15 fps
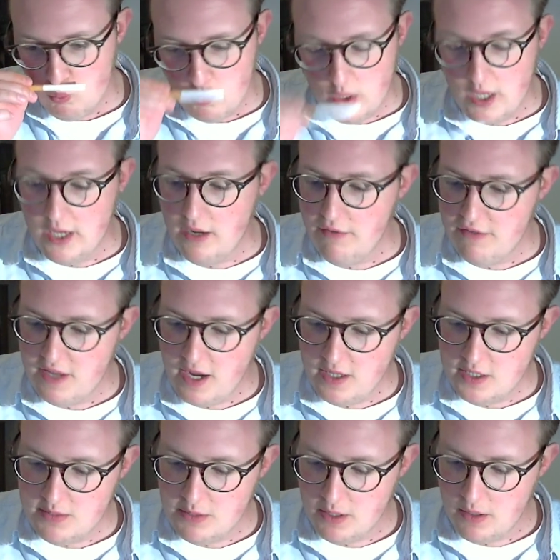I love that
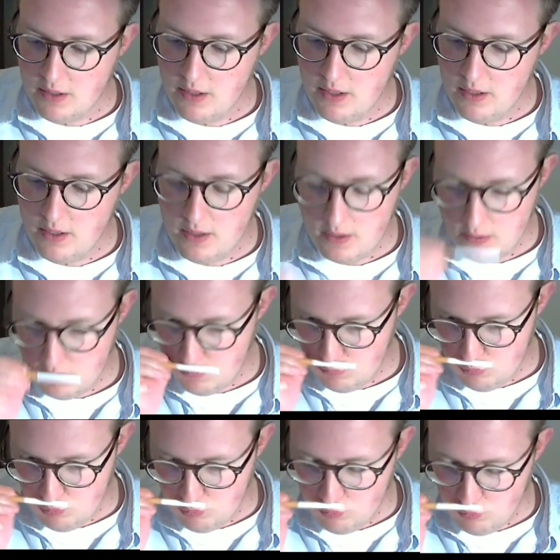smell.
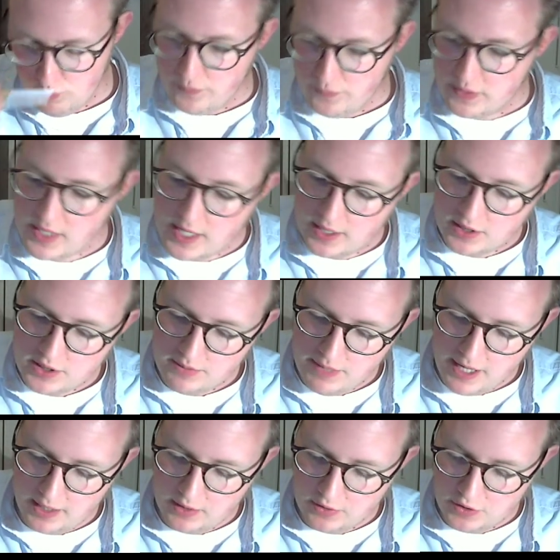Yeah,
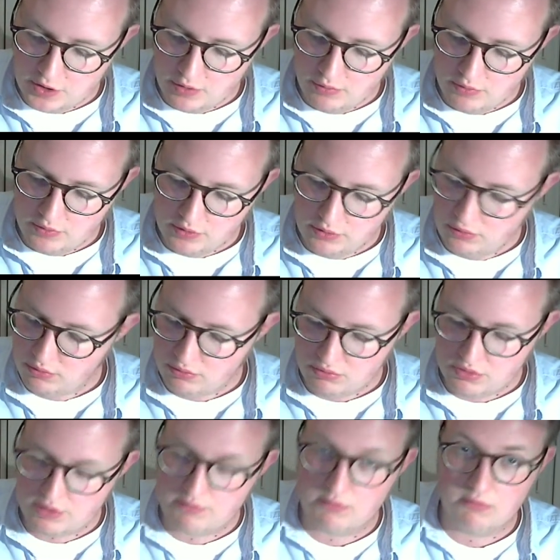tobacco tone, you know,
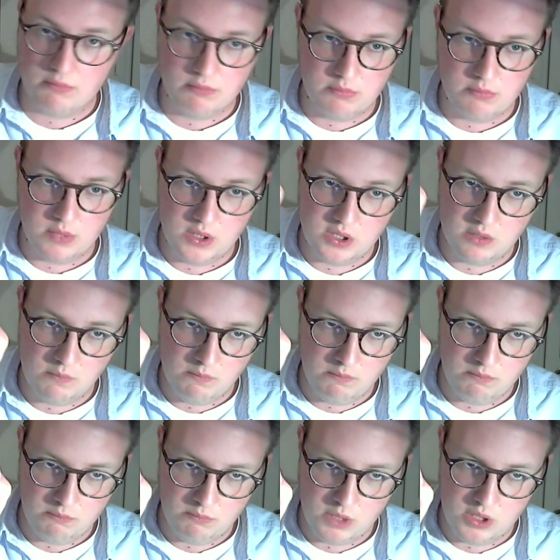some
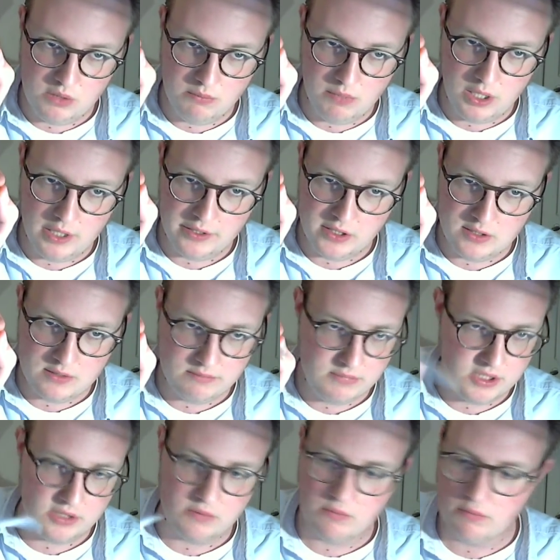medium light,
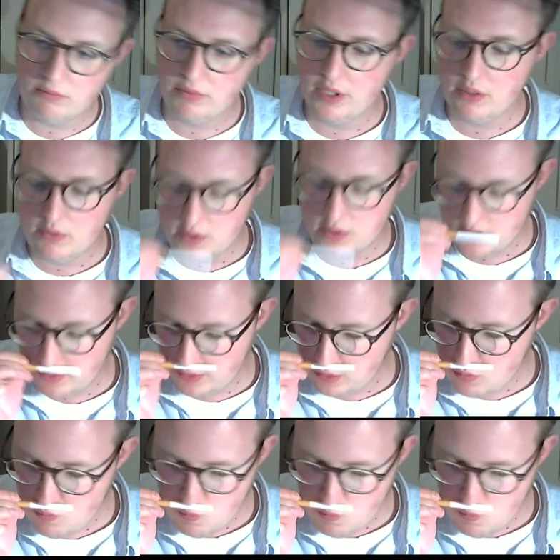medium brownish light.